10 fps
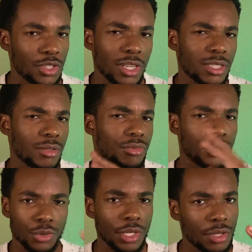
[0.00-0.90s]
just
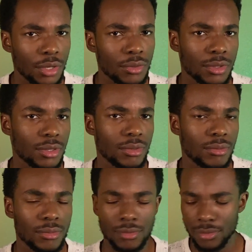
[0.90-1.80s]
3 notes.
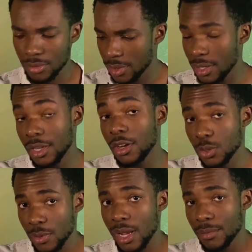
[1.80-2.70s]
And here's
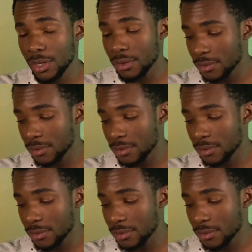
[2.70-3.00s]
what I mean.